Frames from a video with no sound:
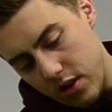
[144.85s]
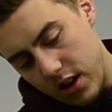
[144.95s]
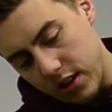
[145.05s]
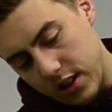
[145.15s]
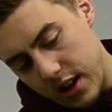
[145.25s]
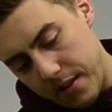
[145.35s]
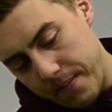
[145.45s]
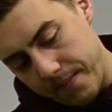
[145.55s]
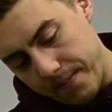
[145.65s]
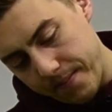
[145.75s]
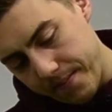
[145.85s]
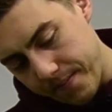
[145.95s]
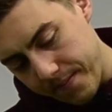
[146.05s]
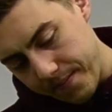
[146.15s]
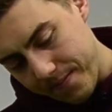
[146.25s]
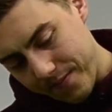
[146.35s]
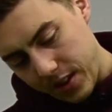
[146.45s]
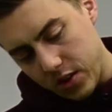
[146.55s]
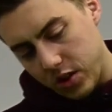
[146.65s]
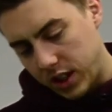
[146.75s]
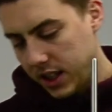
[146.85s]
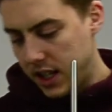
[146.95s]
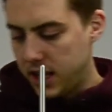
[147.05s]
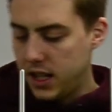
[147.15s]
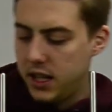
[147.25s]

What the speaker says: right on top. Just like that.